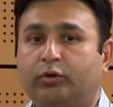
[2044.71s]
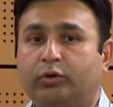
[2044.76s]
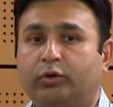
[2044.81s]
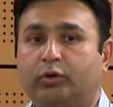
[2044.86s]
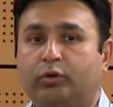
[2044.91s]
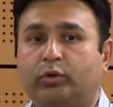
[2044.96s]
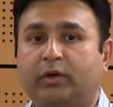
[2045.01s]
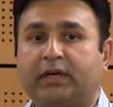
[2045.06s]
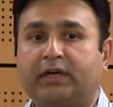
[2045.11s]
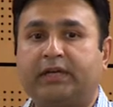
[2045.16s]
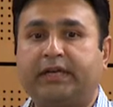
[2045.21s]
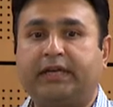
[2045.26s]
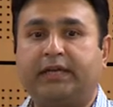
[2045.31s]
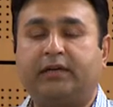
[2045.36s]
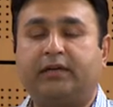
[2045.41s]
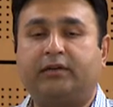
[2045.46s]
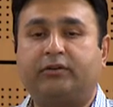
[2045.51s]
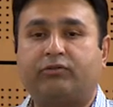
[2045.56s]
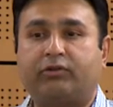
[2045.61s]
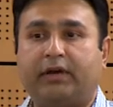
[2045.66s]
to do a
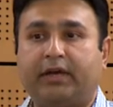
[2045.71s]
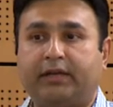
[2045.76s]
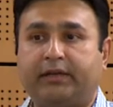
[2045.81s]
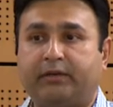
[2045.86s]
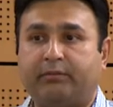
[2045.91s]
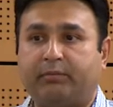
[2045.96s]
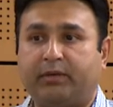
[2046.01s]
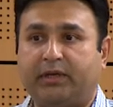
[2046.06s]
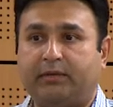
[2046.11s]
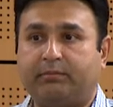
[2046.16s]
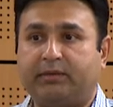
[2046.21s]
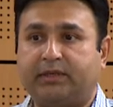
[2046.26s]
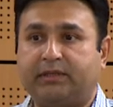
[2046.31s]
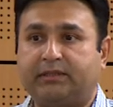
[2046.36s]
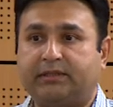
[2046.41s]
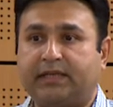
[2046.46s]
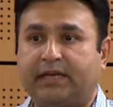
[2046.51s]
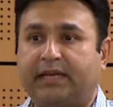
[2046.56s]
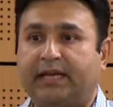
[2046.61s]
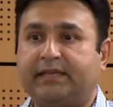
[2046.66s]
clinical trial in
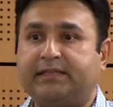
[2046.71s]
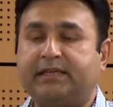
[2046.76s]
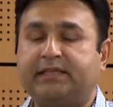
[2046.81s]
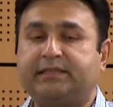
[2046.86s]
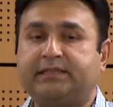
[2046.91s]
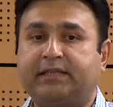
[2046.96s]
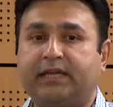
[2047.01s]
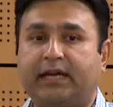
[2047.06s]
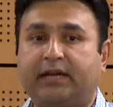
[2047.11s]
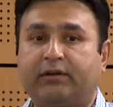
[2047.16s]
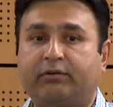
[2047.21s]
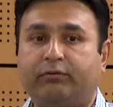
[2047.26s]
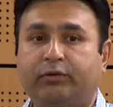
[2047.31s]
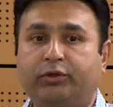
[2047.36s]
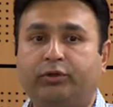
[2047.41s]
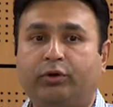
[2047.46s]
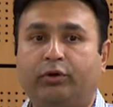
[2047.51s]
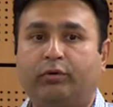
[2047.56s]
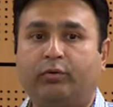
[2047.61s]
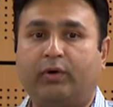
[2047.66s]
babies. And as I said, we
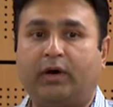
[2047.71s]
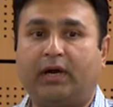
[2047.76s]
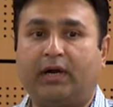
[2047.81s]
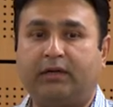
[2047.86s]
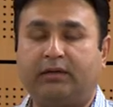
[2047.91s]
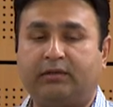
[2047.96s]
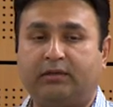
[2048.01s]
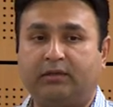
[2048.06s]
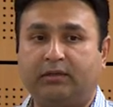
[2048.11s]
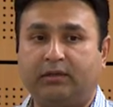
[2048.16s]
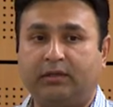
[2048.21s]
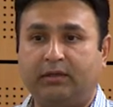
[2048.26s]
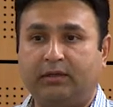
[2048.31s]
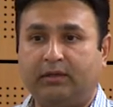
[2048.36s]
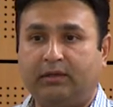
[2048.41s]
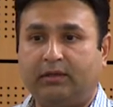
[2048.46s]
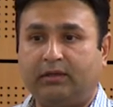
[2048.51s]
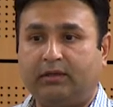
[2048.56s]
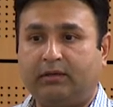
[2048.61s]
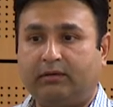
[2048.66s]
don't want
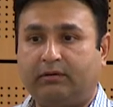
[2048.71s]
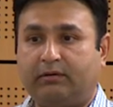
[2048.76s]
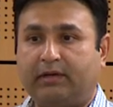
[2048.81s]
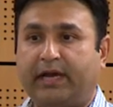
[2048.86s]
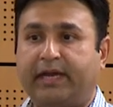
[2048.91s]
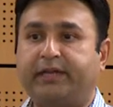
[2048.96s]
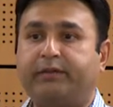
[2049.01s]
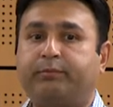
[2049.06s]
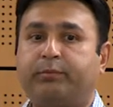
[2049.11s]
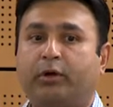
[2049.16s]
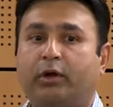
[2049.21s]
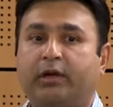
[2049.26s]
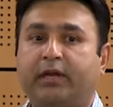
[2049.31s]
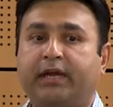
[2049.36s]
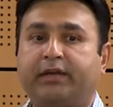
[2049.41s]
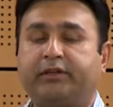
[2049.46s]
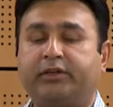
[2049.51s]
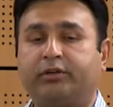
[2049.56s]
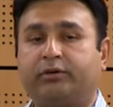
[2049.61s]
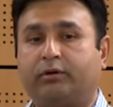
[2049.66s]
right
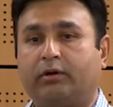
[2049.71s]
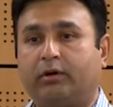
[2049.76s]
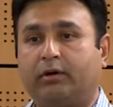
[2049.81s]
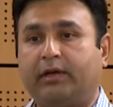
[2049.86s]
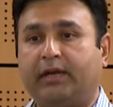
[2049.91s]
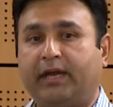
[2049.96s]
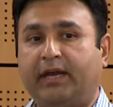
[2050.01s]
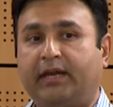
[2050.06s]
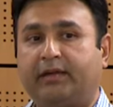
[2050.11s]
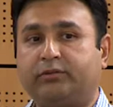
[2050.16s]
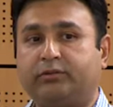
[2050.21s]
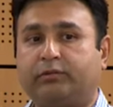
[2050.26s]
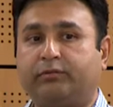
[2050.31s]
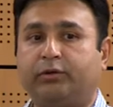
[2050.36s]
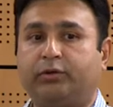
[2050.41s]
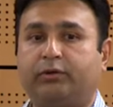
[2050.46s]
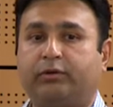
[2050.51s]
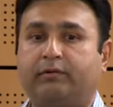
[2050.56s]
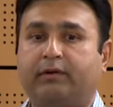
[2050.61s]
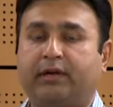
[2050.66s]
product in wrong hands or
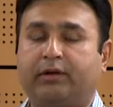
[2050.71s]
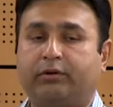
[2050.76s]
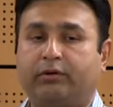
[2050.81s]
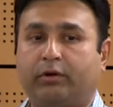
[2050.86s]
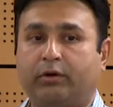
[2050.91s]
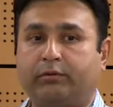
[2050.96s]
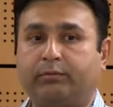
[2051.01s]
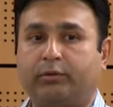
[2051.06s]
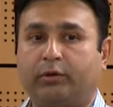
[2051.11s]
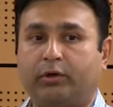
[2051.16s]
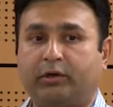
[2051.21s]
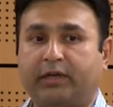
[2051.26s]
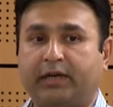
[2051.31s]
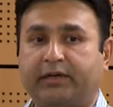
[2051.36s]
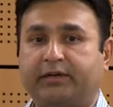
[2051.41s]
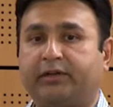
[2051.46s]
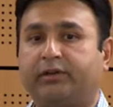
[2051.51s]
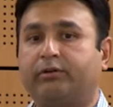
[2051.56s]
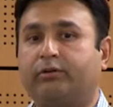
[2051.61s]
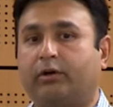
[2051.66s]
we don't want wrong
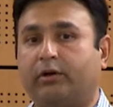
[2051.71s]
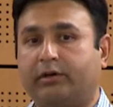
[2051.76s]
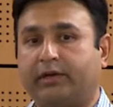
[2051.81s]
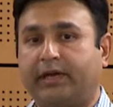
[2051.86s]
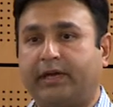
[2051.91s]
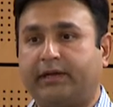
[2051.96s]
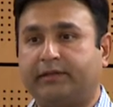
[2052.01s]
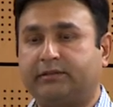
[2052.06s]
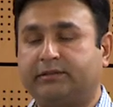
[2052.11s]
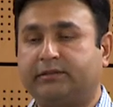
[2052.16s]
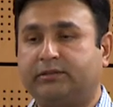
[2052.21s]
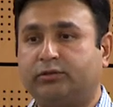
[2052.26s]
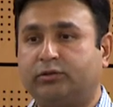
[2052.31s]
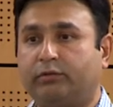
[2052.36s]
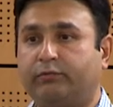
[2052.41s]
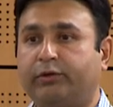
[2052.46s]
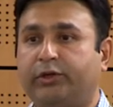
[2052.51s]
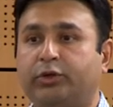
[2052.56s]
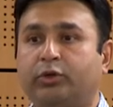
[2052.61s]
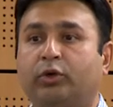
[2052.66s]
product in wrong hands.
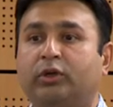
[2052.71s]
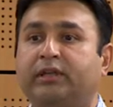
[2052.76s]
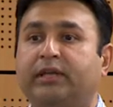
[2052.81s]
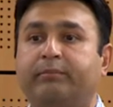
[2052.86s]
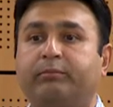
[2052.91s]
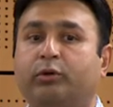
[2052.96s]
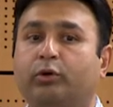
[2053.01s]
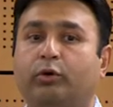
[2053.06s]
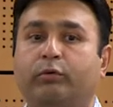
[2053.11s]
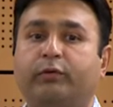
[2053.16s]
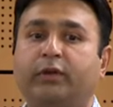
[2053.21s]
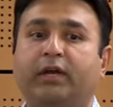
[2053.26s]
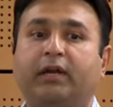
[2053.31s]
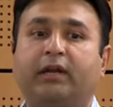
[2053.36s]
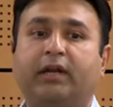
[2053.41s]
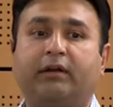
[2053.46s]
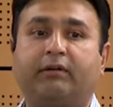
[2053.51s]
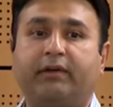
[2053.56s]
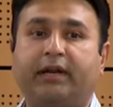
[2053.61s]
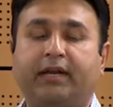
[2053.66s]
So we told them, no, we are
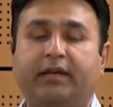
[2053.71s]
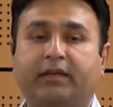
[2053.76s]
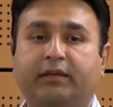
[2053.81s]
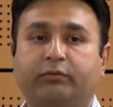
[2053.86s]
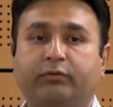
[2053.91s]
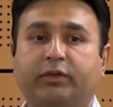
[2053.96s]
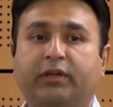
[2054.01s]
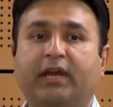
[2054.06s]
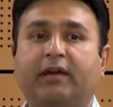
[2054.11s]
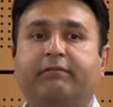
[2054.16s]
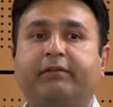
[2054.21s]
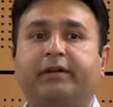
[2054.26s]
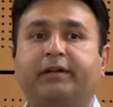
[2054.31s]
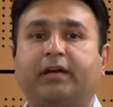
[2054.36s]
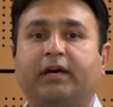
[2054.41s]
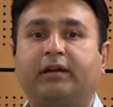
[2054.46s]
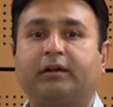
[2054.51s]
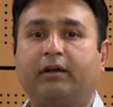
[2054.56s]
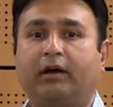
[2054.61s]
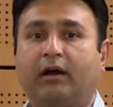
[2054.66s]
not ready. We haven't
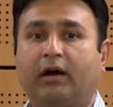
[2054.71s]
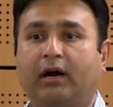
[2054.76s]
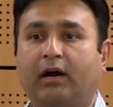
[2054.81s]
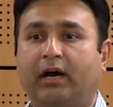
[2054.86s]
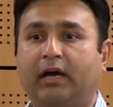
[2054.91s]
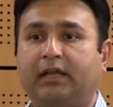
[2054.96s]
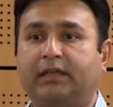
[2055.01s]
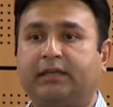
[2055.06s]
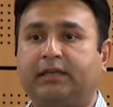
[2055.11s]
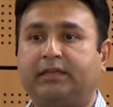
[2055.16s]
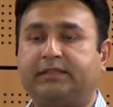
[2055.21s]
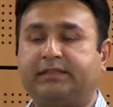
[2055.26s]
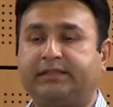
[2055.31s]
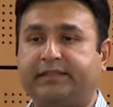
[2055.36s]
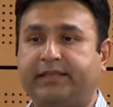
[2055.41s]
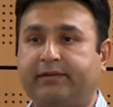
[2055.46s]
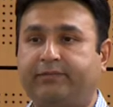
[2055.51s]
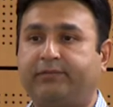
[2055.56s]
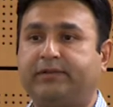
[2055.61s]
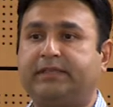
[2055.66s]
done all the
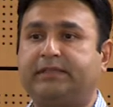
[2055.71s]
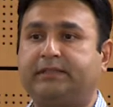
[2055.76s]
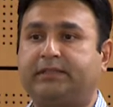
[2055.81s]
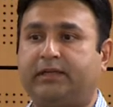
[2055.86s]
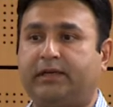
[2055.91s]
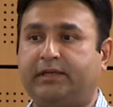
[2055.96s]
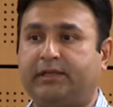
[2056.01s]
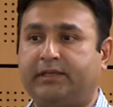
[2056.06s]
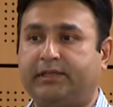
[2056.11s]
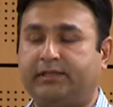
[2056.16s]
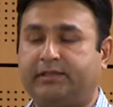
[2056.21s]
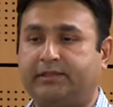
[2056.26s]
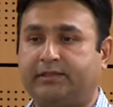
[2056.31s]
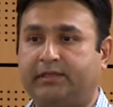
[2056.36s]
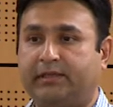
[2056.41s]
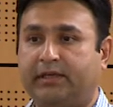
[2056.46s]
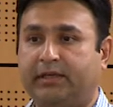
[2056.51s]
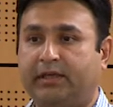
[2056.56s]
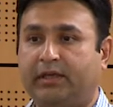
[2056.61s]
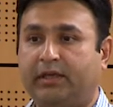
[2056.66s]
safety
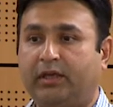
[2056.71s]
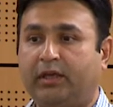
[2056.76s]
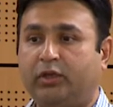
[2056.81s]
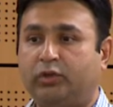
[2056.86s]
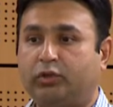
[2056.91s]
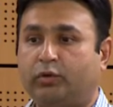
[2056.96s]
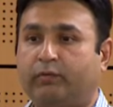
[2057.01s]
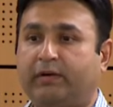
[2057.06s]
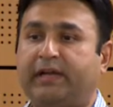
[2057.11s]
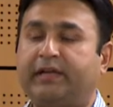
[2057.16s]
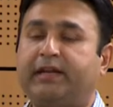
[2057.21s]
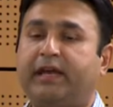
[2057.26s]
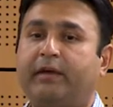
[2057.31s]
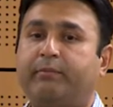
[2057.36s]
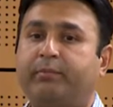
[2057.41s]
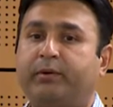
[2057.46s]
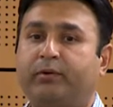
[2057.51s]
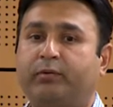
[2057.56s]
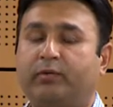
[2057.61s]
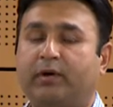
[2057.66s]
studies. So what
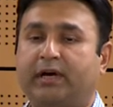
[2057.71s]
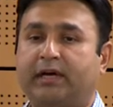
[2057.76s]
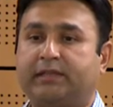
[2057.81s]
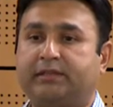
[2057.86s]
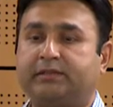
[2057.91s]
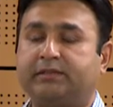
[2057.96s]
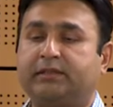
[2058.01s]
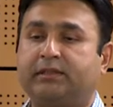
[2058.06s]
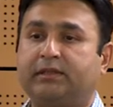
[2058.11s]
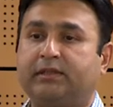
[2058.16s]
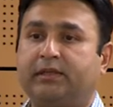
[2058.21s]
happened was